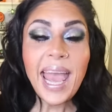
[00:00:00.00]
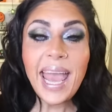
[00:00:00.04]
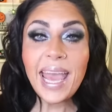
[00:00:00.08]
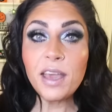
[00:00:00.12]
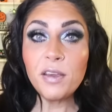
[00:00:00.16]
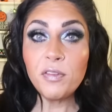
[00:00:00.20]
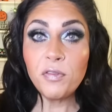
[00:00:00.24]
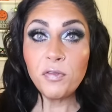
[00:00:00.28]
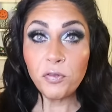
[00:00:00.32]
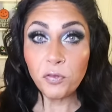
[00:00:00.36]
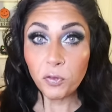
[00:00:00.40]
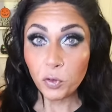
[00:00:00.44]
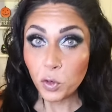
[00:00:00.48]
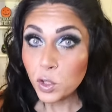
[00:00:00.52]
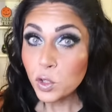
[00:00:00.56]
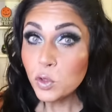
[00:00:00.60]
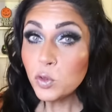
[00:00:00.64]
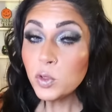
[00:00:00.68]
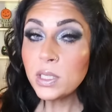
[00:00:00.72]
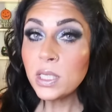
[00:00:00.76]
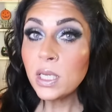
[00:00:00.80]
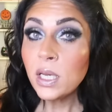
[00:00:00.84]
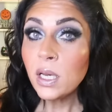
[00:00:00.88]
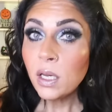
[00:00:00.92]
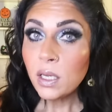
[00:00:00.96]
a
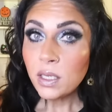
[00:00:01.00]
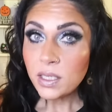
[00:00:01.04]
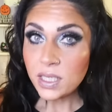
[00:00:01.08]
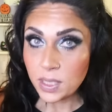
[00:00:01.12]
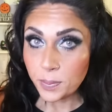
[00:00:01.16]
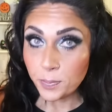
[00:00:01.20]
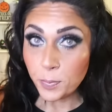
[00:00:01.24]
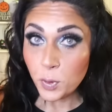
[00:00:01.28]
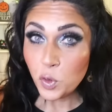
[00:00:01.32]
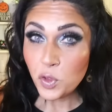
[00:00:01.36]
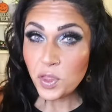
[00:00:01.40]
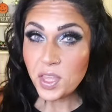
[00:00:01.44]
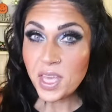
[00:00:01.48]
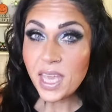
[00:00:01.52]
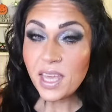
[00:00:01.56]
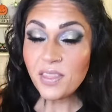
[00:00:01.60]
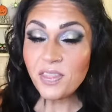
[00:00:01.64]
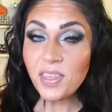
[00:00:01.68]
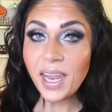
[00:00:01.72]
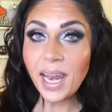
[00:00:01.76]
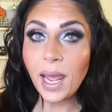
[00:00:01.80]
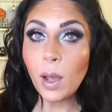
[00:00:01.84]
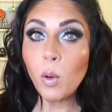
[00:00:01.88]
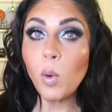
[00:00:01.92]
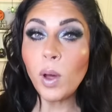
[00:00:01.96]
fruit
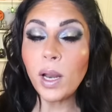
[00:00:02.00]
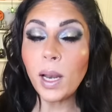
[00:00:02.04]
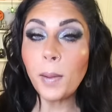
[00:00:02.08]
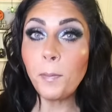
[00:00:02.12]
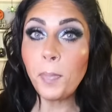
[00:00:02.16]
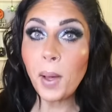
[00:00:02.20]
smoothie that I want